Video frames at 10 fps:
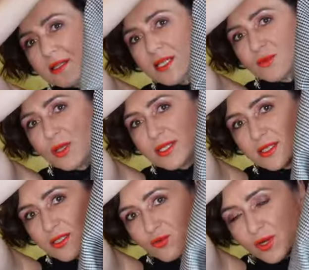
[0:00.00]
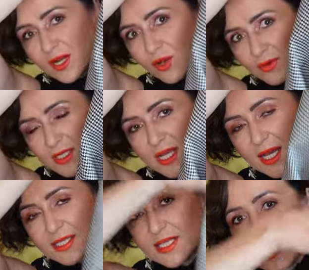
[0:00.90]
This blazer is really
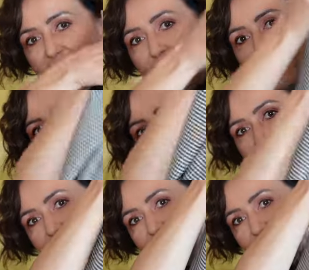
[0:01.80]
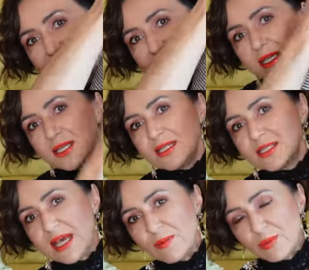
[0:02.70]
oversized, but it's
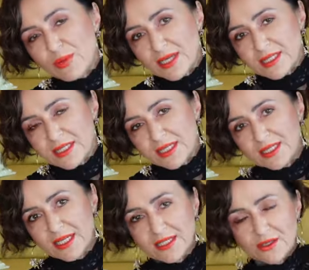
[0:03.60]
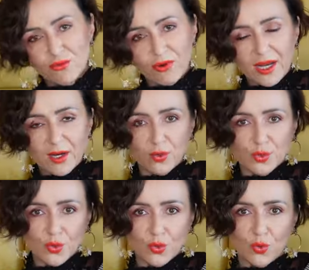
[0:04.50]
double-breasted and it really
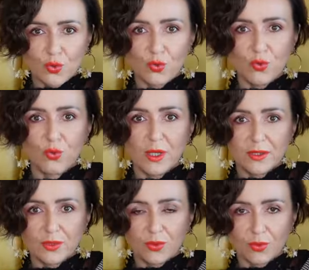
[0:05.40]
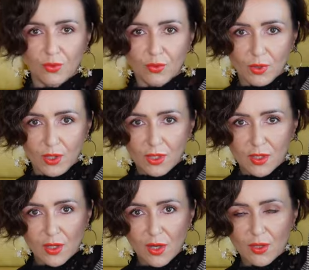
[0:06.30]
looks cool when you
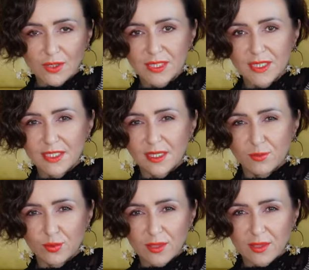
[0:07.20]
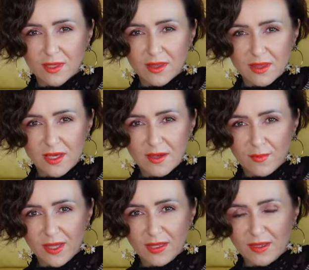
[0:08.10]
close it and put a thick
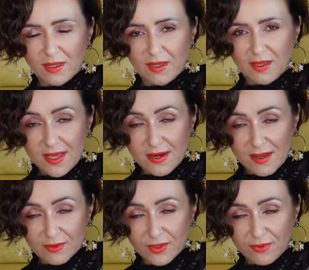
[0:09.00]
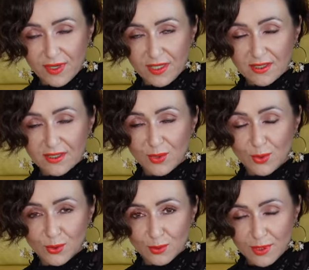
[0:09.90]
belt around your waist. It
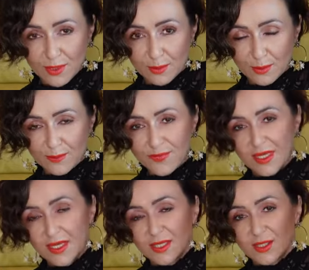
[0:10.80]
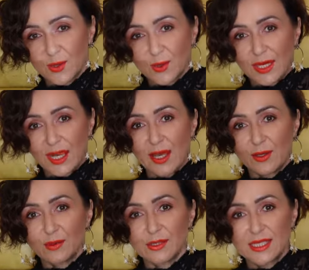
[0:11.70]
looks really cool. So anyhow,
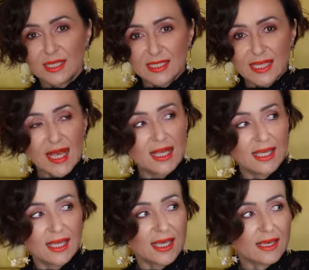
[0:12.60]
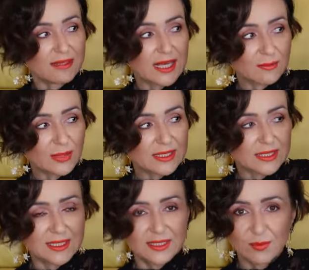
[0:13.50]
you will see in styling, even
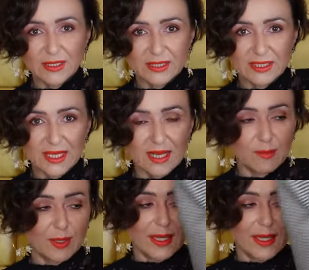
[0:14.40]
unbuttoned it, button it up,